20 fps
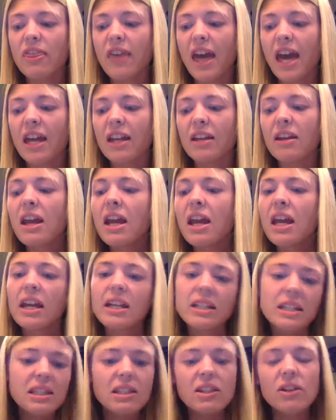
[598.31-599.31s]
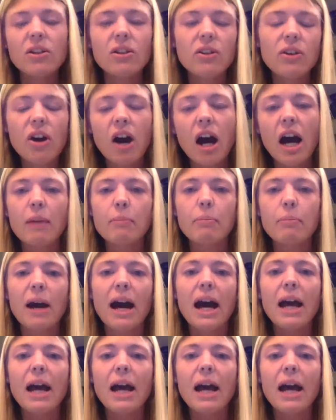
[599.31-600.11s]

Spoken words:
And it's still gone by.